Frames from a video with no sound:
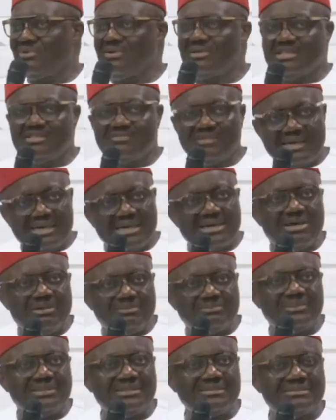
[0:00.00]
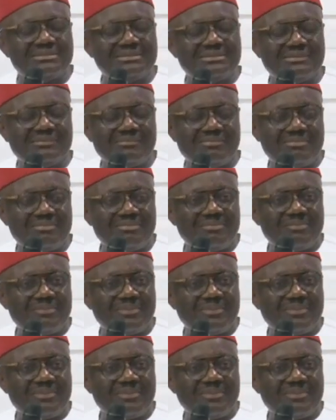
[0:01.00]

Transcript: a media report that he